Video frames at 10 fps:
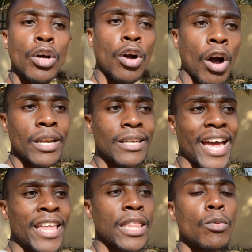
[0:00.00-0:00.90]
the garden,
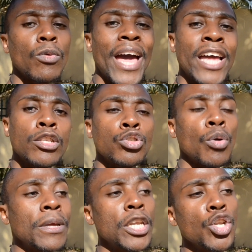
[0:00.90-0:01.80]
and that will add so
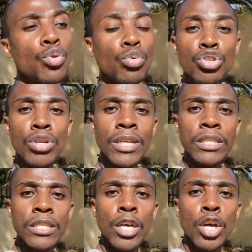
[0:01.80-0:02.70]
many nutrients